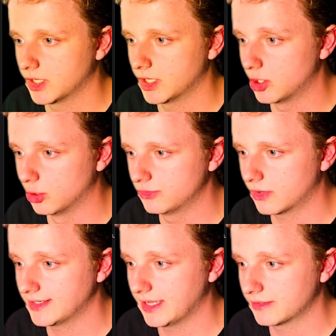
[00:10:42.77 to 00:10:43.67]
go to
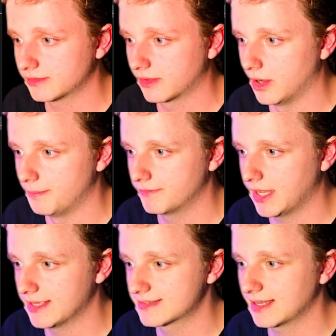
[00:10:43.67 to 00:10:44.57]
our desktop
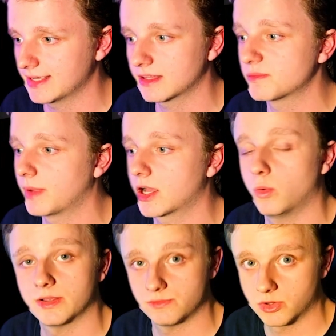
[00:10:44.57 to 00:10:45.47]
and select this
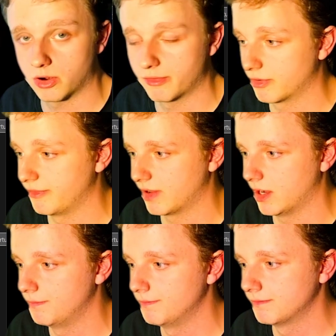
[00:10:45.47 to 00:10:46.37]
macOS recovery
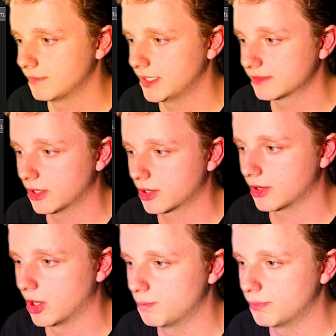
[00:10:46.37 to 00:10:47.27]
file. Let's click
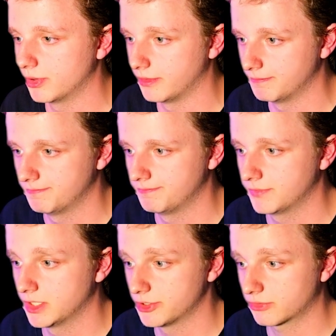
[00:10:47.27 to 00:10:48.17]
open,
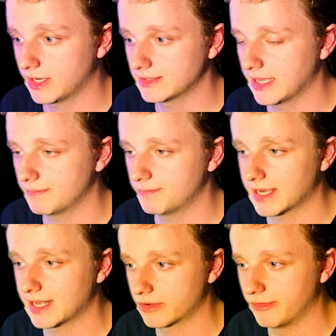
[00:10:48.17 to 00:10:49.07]
just like that and
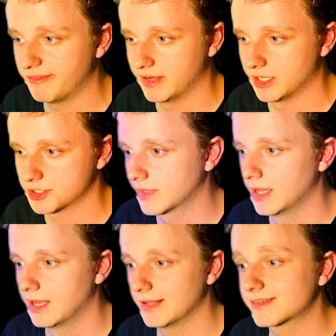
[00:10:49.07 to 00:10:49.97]
click on finish.
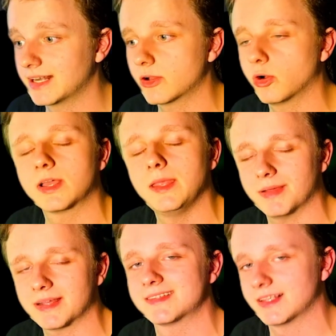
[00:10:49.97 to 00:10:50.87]
Let's click on keep
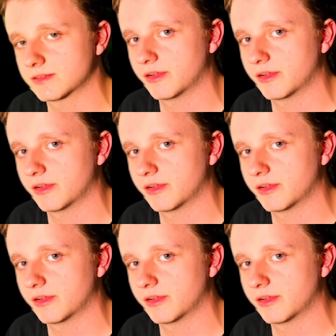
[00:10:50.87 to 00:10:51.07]
existing